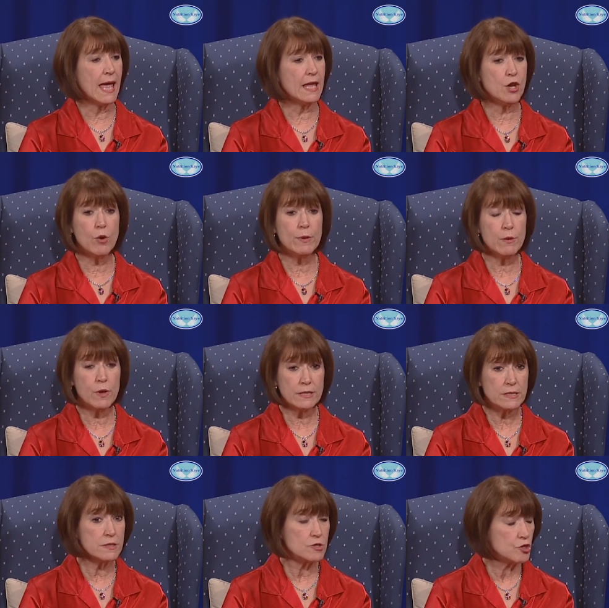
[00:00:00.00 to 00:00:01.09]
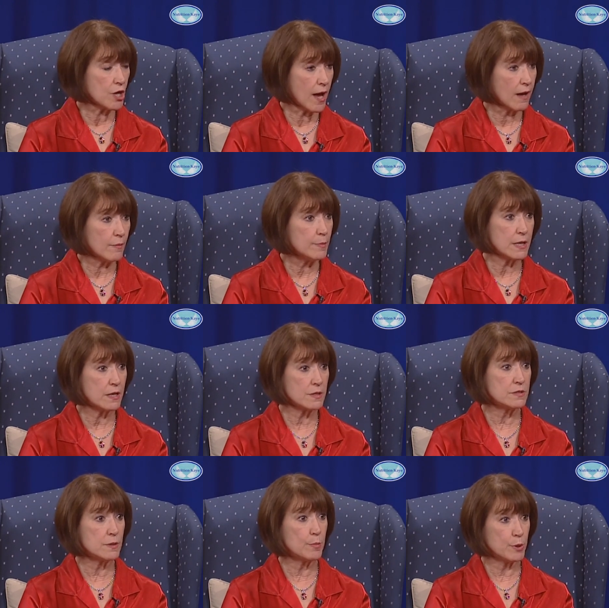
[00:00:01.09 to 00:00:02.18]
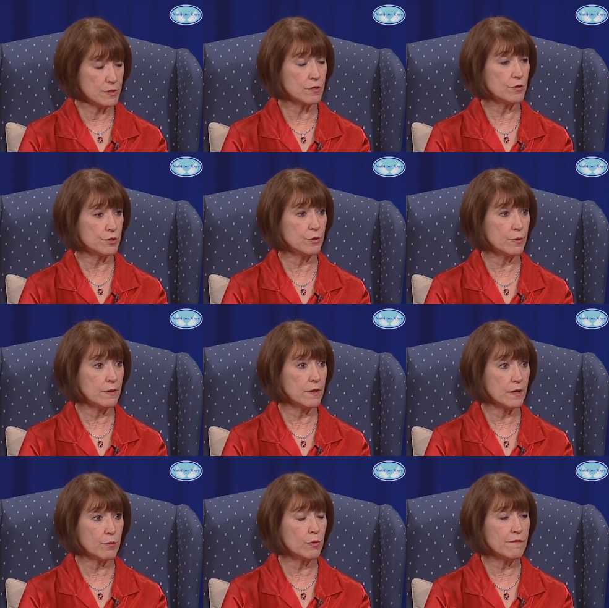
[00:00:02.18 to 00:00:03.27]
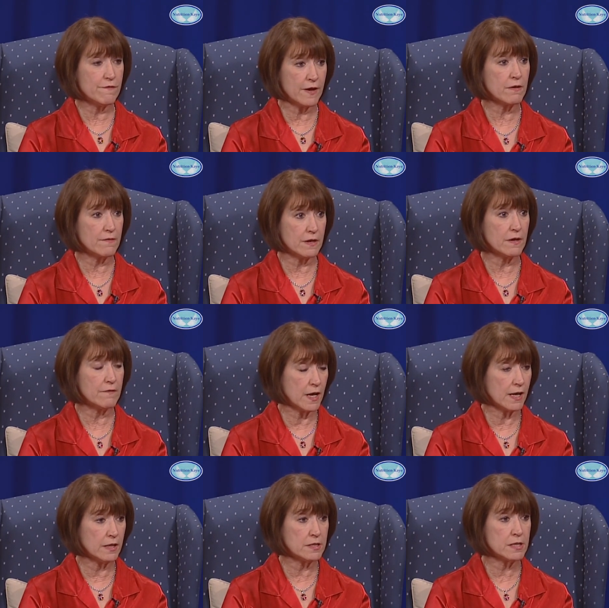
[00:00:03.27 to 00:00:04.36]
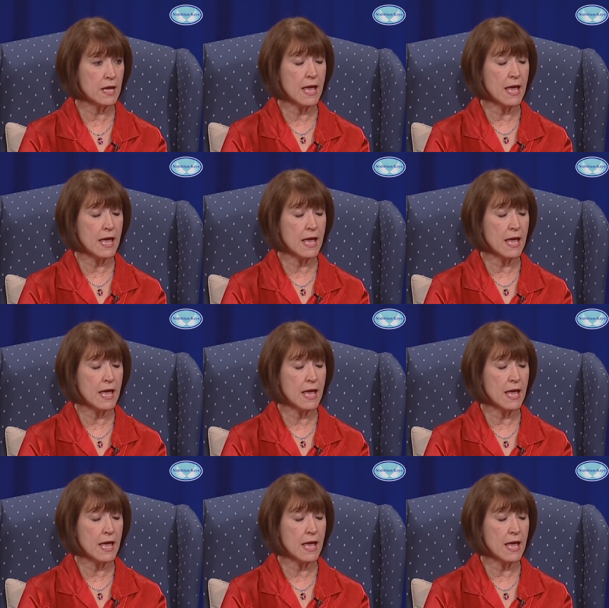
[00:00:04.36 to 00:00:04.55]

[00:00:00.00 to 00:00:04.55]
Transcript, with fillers: And nobody wanted this job because the prisoners who were there were very, very violent.